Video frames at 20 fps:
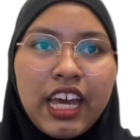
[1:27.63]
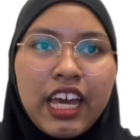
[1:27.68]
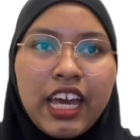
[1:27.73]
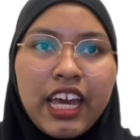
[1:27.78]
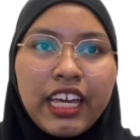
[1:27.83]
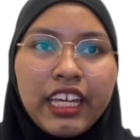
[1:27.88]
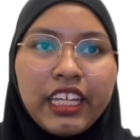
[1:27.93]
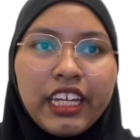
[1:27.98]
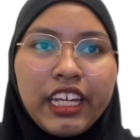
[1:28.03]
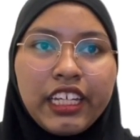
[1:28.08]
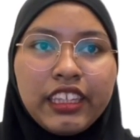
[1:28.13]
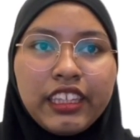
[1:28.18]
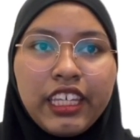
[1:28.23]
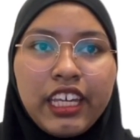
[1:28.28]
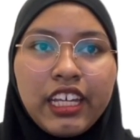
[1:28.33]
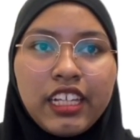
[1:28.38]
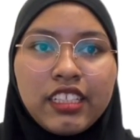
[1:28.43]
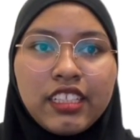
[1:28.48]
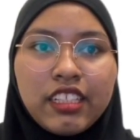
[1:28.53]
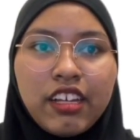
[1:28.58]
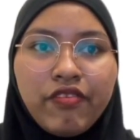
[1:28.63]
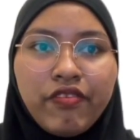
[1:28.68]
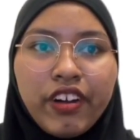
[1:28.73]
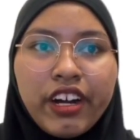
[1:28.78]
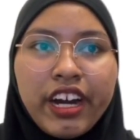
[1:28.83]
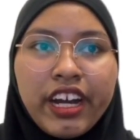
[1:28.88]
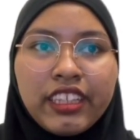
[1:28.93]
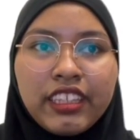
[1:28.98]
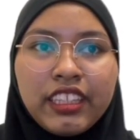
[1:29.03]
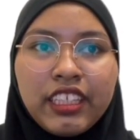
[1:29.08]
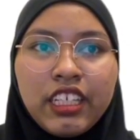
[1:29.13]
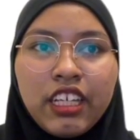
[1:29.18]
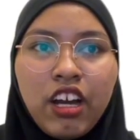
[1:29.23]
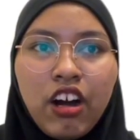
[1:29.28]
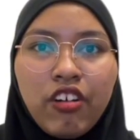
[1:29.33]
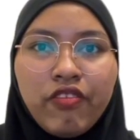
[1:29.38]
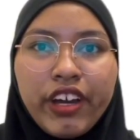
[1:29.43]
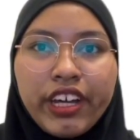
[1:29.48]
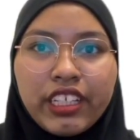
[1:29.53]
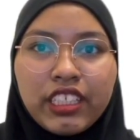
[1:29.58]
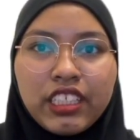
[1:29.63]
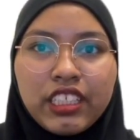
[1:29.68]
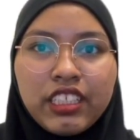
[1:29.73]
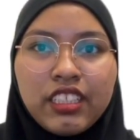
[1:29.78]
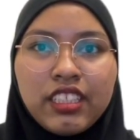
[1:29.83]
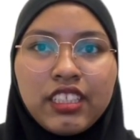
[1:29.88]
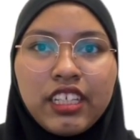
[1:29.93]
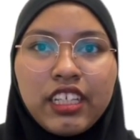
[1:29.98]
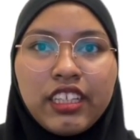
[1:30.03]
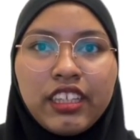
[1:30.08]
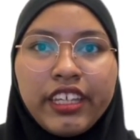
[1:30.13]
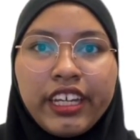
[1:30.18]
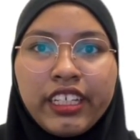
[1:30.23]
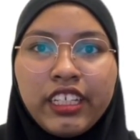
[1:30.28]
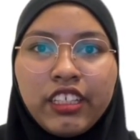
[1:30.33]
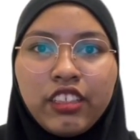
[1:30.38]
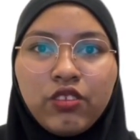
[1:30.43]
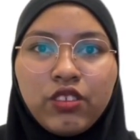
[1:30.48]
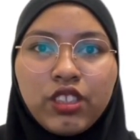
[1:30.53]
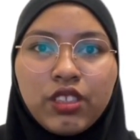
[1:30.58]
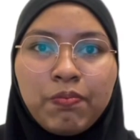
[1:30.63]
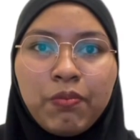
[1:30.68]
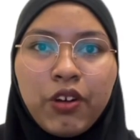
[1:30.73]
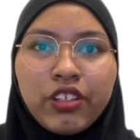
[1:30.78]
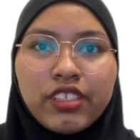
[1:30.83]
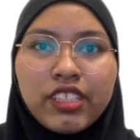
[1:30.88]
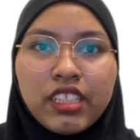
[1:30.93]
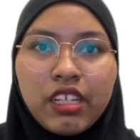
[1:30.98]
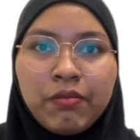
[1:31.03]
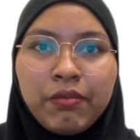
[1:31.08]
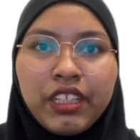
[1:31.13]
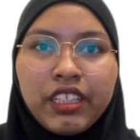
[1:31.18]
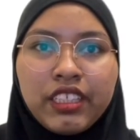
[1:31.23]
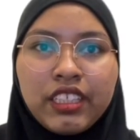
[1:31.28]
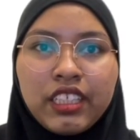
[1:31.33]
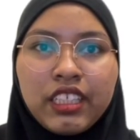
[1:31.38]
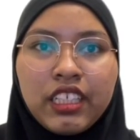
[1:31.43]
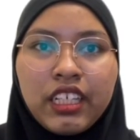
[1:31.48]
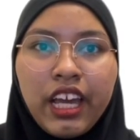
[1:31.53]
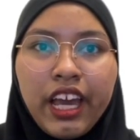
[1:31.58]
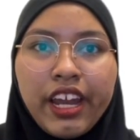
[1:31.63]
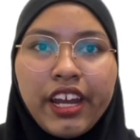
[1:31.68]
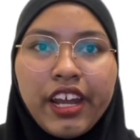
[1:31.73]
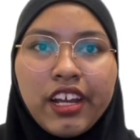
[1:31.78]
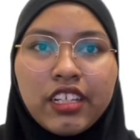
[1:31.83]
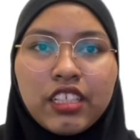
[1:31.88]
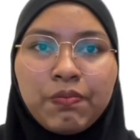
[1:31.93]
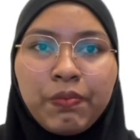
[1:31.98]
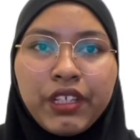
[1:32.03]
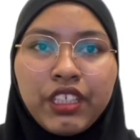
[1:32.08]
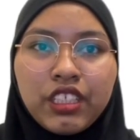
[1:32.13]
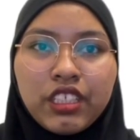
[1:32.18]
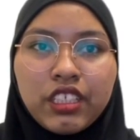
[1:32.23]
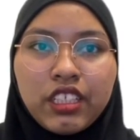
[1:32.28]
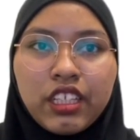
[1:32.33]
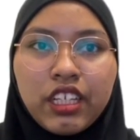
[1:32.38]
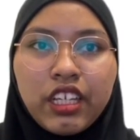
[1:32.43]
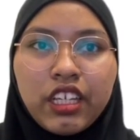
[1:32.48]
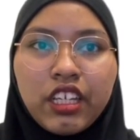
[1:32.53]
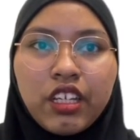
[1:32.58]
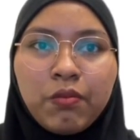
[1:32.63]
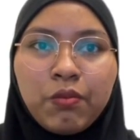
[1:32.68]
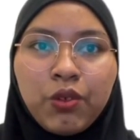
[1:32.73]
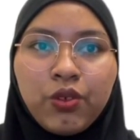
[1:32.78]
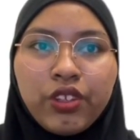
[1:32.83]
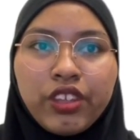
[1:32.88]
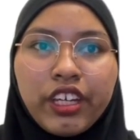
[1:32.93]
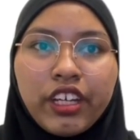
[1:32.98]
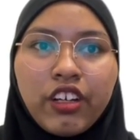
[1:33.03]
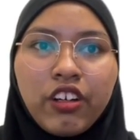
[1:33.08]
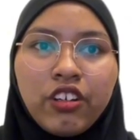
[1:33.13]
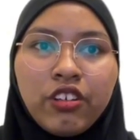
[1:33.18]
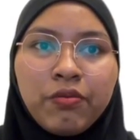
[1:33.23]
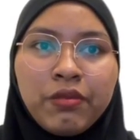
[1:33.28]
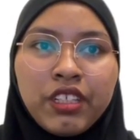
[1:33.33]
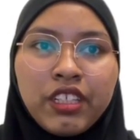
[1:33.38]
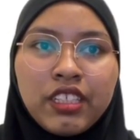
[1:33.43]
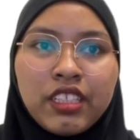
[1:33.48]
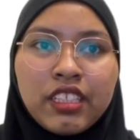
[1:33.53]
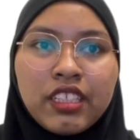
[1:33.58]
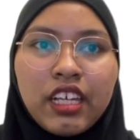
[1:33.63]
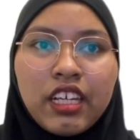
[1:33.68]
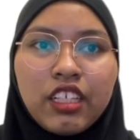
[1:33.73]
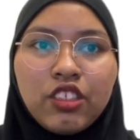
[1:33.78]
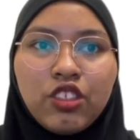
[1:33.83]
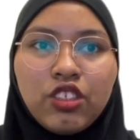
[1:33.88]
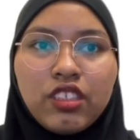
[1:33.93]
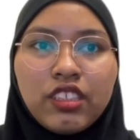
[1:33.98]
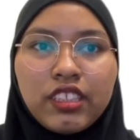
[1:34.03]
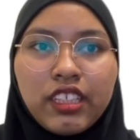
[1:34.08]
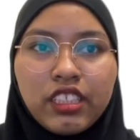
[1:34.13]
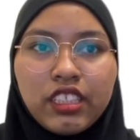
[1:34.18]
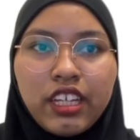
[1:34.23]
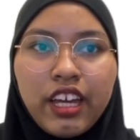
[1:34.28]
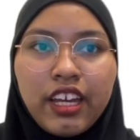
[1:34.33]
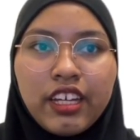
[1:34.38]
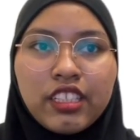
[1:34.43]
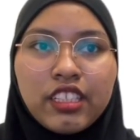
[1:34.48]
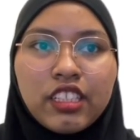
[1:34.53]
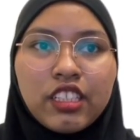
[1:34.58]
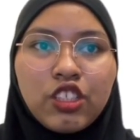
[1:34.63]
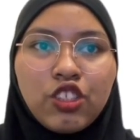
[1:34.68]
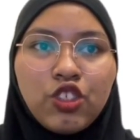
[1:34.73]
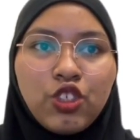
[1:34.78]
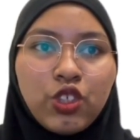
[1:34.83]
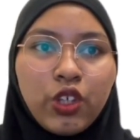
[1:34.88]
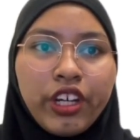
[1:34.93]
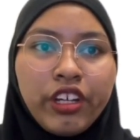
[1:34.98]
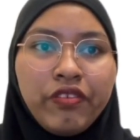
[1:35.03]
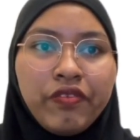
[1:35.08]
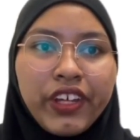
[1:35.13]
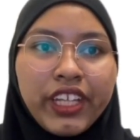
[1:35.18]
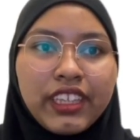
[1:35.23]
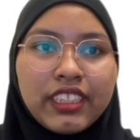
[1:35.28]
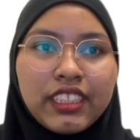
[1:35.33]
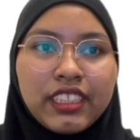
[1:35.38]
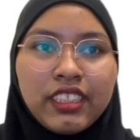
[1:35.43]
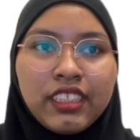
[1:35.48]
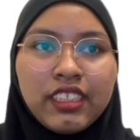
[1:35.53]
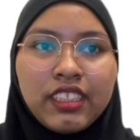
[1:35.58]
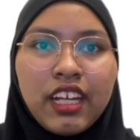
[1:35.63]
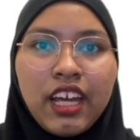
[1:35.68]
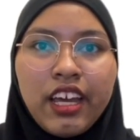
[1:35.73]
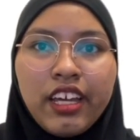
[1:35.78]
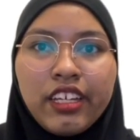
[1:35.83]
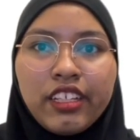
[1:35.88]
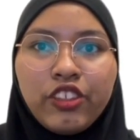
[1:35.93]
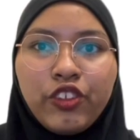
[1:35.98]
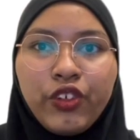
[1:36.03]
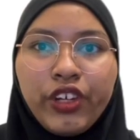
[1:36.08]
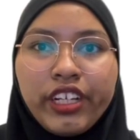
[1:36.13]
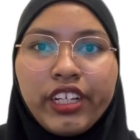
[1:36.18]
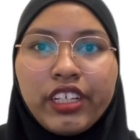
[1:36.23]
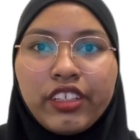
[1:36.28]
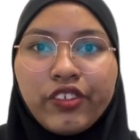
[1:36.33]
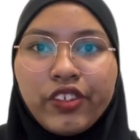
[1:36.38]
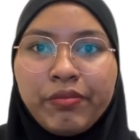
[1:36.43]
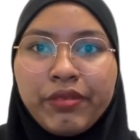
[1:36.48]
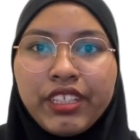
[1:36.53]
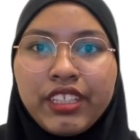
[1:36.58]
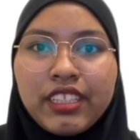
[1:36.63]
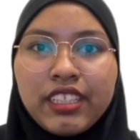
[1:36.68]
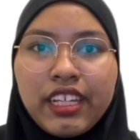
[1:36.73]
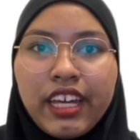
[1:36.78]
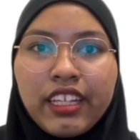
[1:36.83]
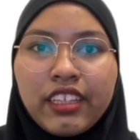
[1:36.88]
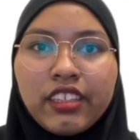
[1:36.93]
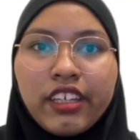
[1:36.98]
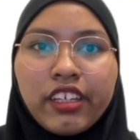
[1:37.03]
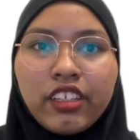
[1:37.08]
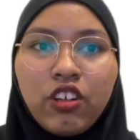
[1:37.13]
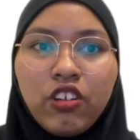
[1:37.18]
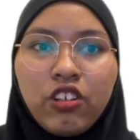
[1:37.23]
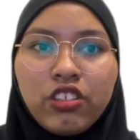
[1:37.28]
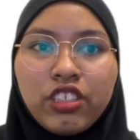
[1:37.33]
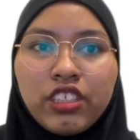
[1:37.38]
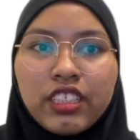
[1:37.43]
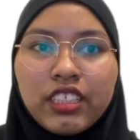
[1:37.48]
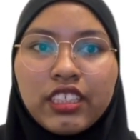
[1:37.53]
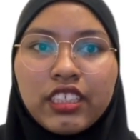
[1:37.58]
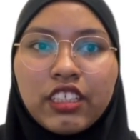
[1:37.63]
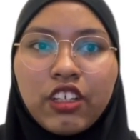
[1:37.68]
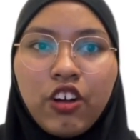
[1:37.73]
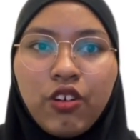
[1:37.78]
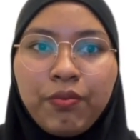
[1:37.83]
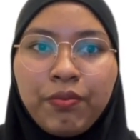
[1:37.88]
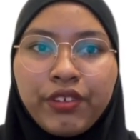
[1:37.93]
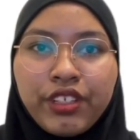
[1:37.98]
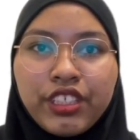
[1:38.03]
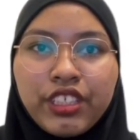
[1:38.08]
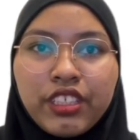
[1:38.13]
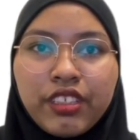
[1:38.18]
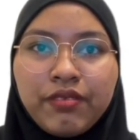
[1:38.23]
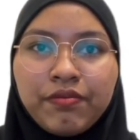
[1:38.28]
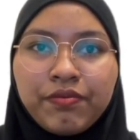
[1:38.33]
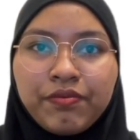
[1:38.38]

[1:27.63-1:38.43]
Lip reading: It entails a variety of actions intended to support stability and expansion in both economies, such as joint ventures, trade agreements, and technological cooperation.